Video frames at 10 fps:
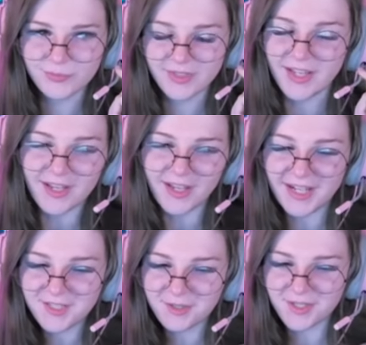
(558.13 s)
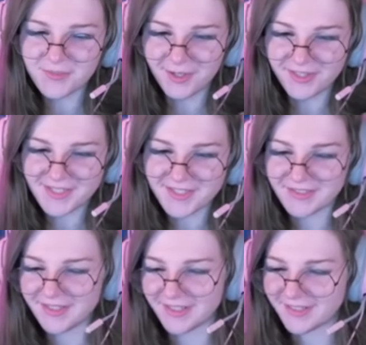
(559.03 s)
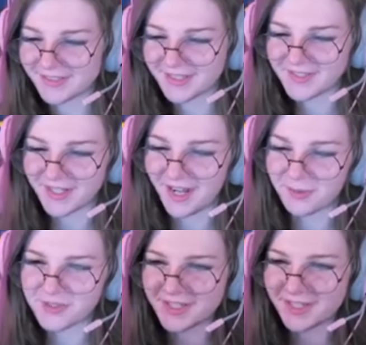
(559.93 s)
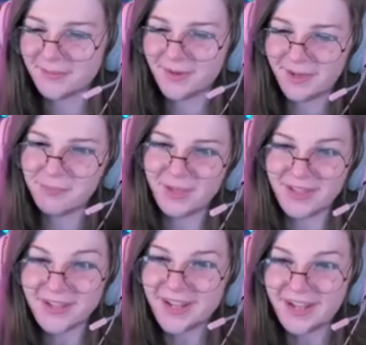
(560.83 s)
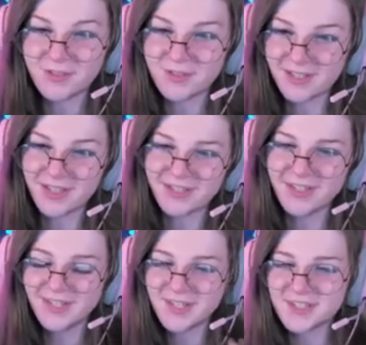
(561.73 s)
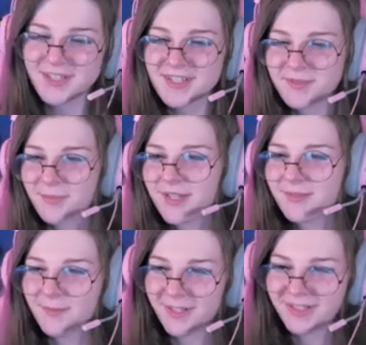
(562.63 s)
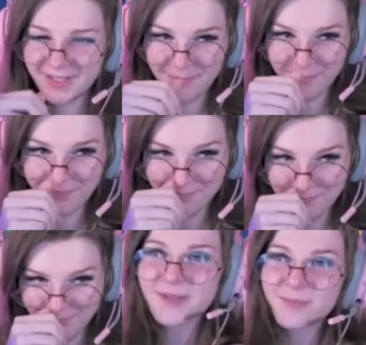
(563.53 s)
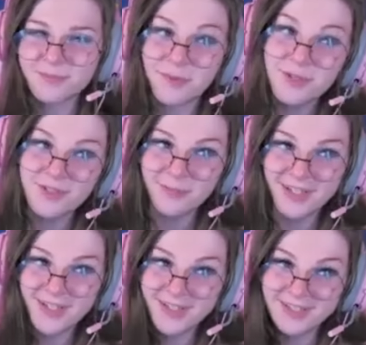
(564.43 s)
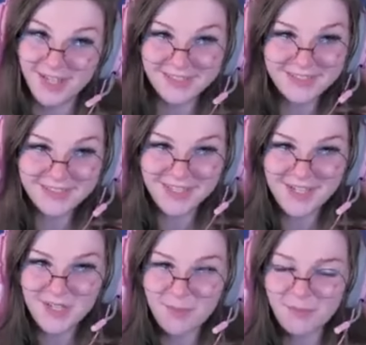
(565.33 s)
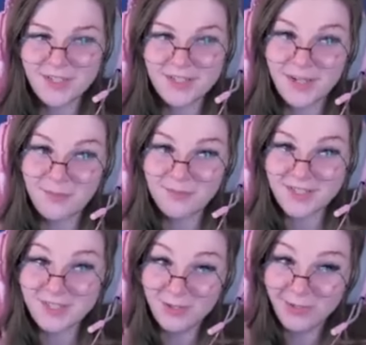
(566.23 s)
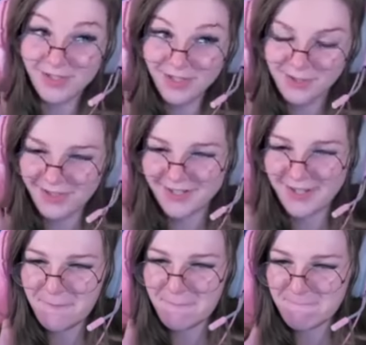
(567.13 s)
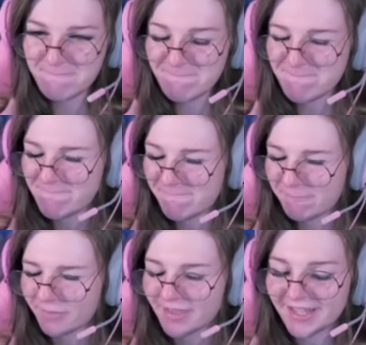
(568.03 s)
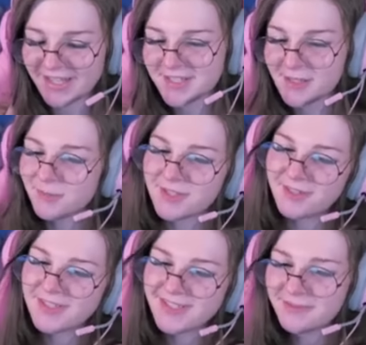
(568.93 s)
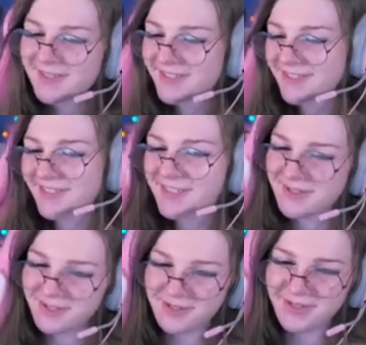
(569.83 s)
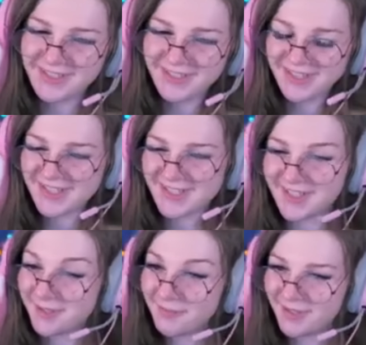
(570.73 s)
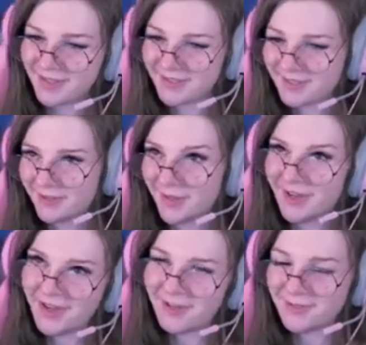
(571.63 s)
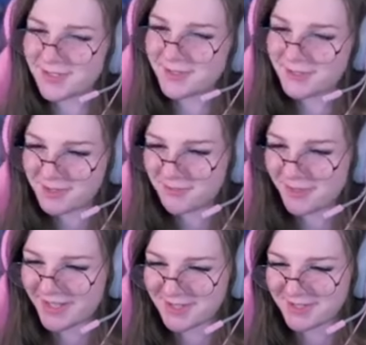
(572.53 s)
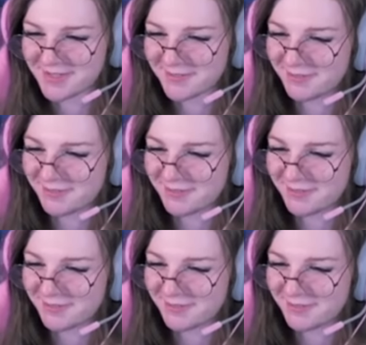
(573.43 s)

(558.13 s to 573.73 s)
Yeah, I had to this month. That's the thing. Because I, I was gonna, I, but like I had to get it. See, listen, my my um, most of my like daddies they send me um Discord daddies. Nitro. They send okay. so they send me Discord Nitro so I can like send them like higher resolution pictures and